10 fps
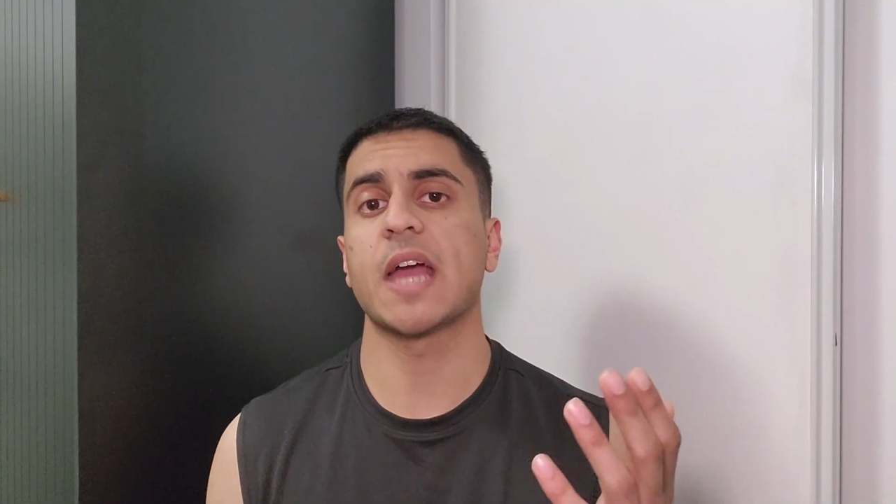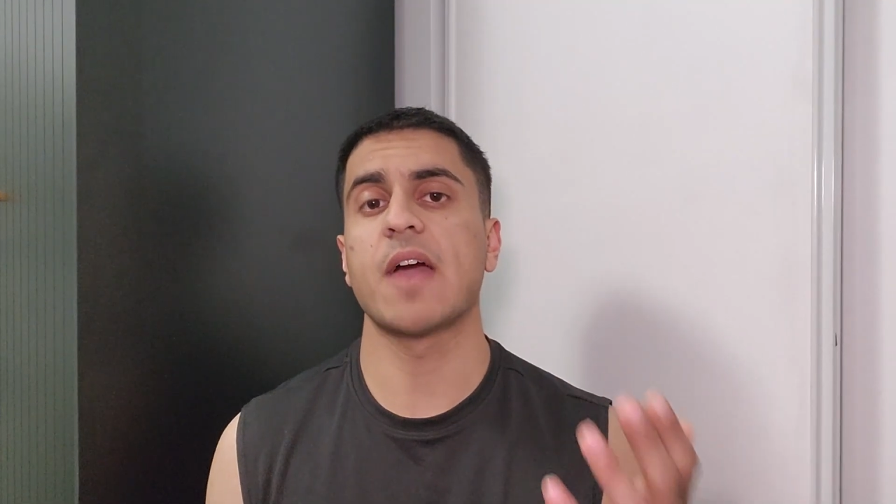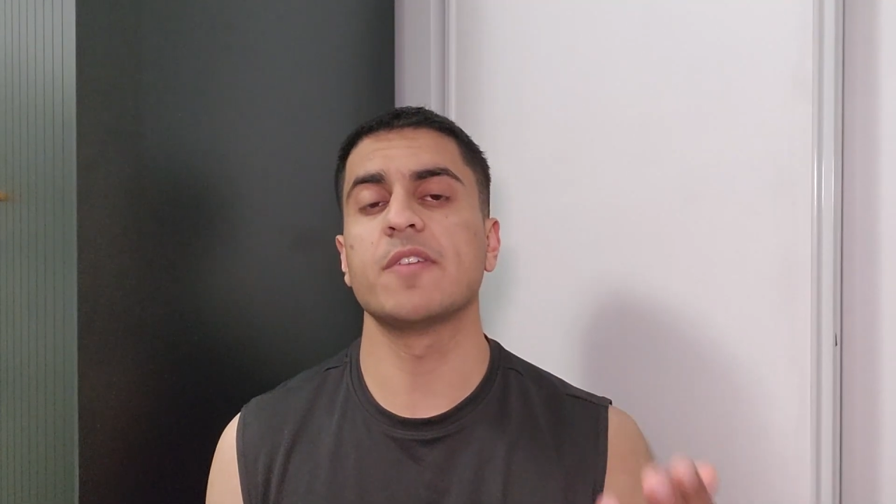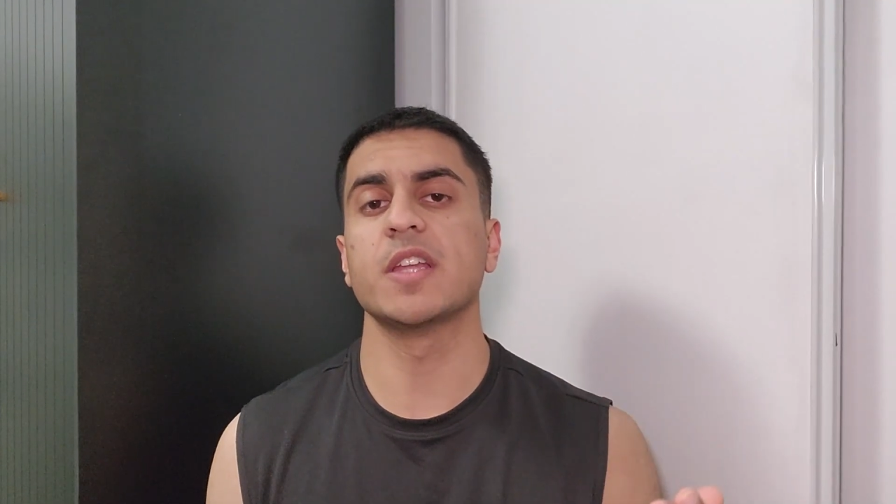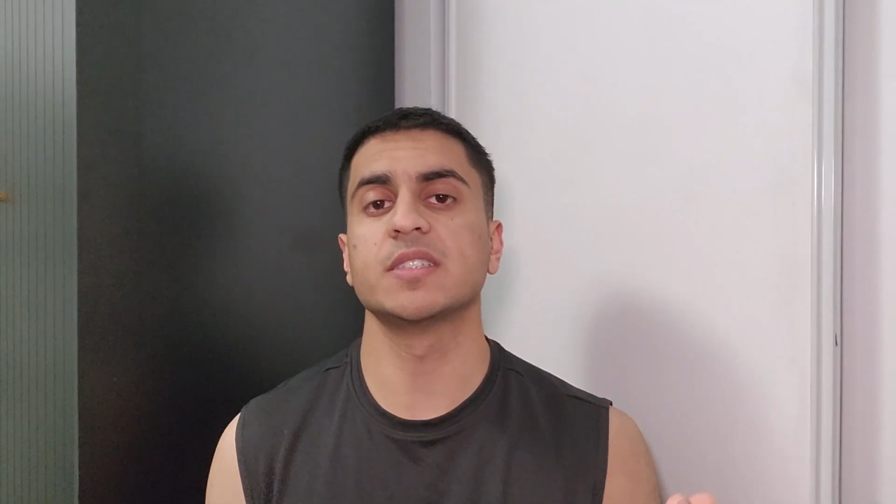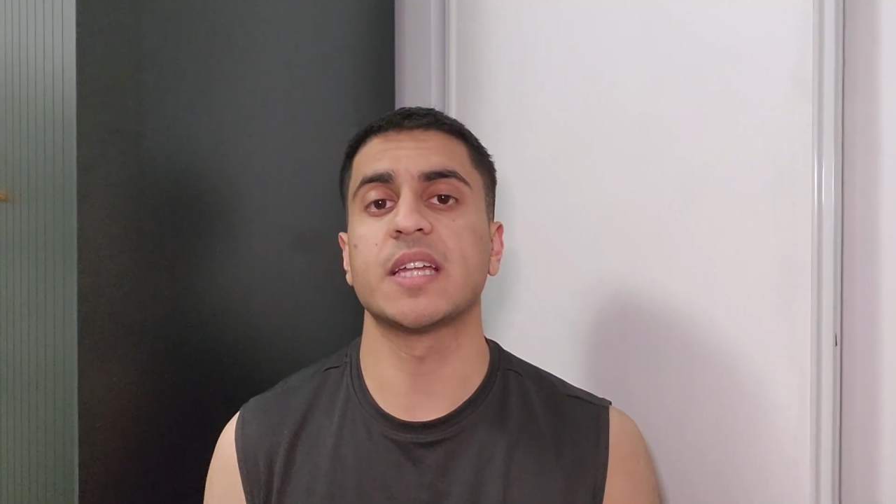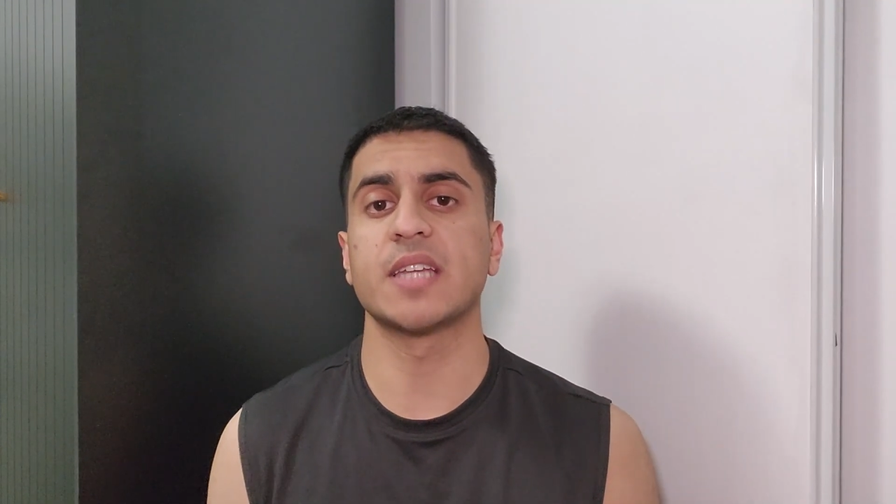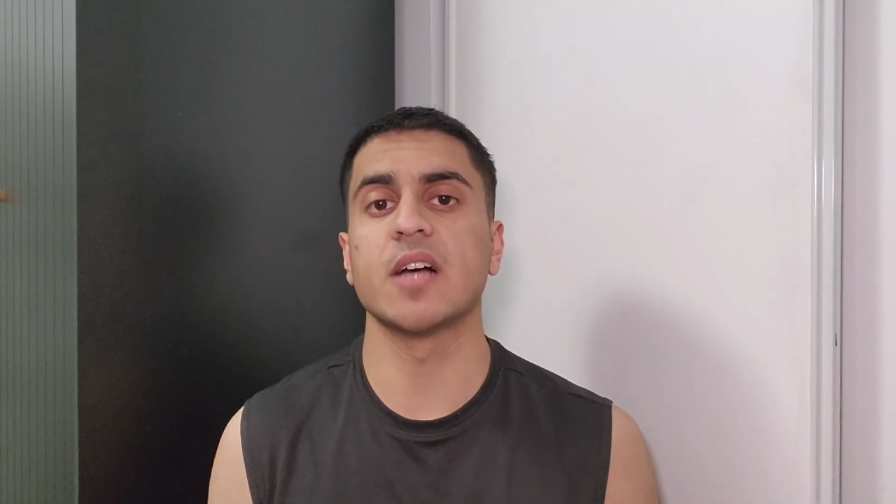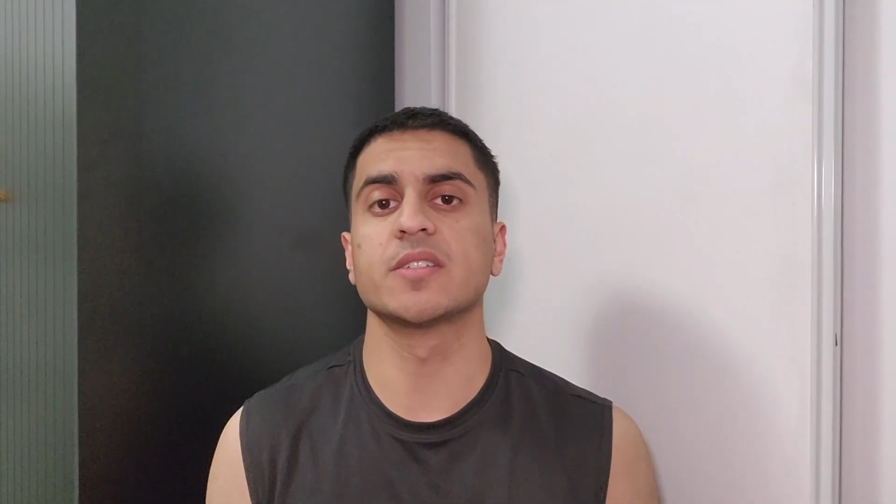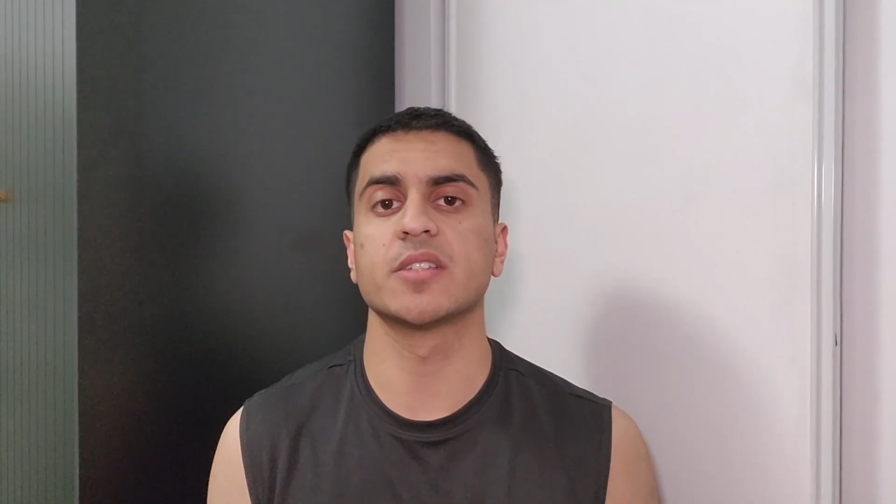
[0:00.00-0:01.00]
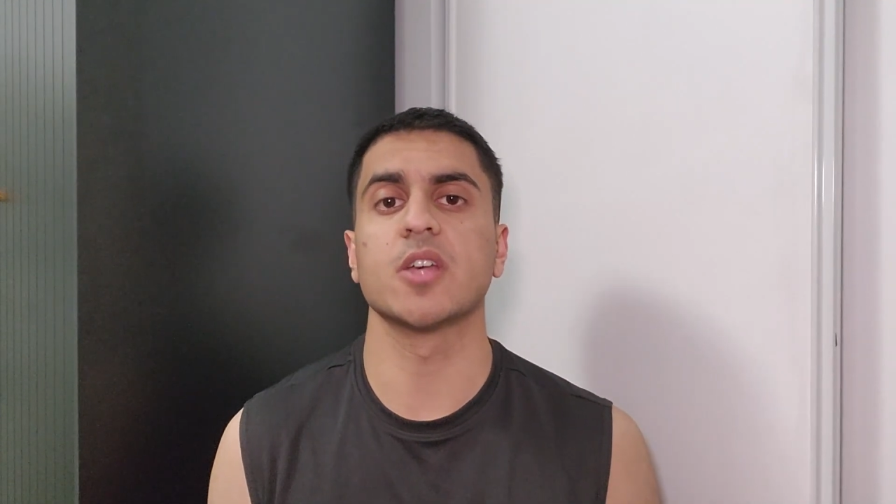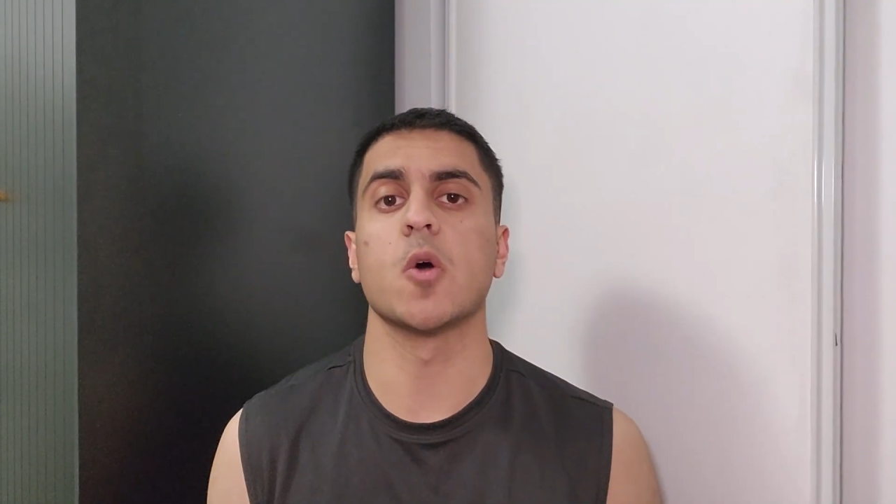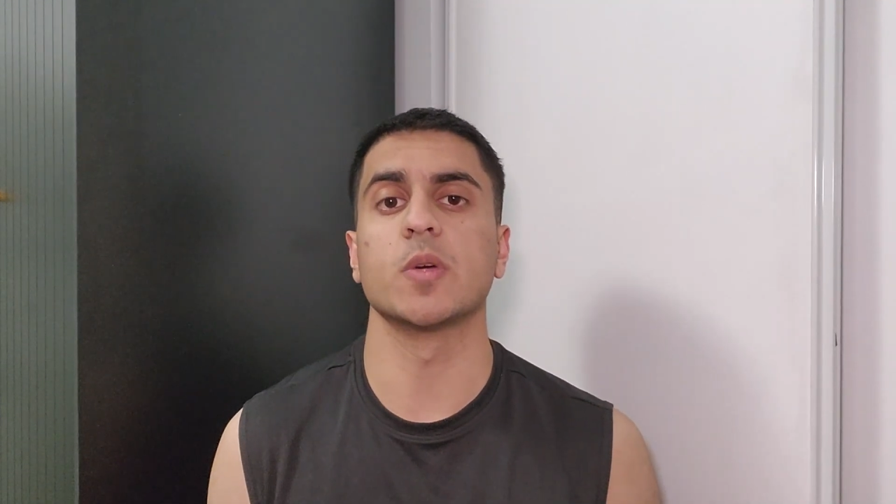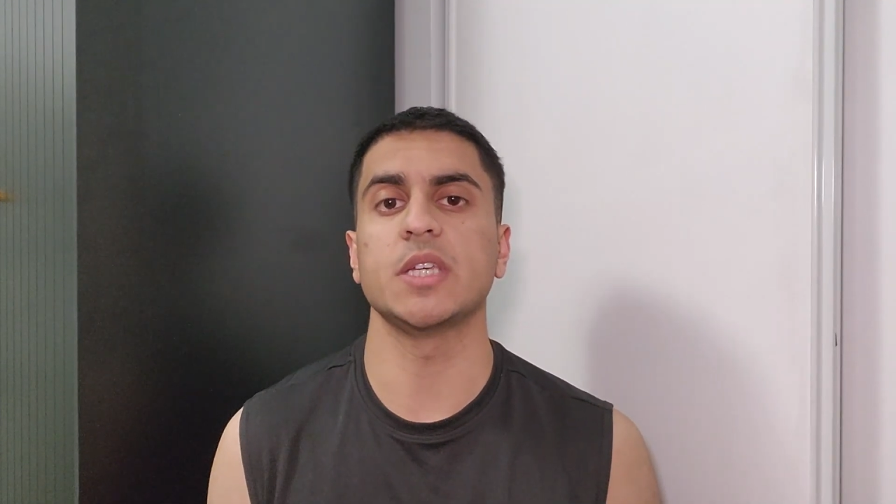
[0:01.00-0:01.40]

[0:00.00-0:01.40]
evidence that tells us so,